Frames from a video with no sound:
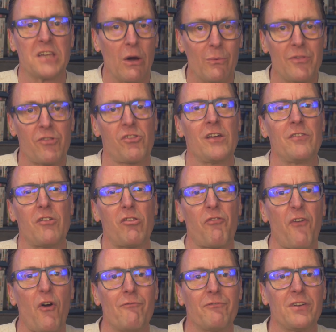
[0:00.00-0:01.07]
Go and see this
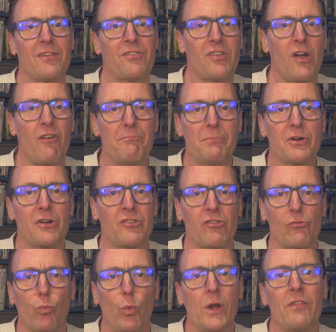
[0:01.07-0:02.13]
film for yourself, because
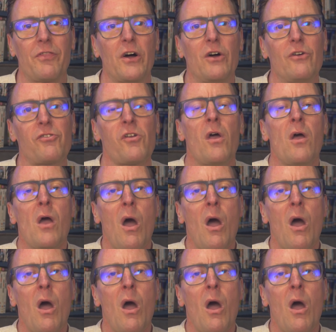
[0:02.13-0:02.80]
it's one of those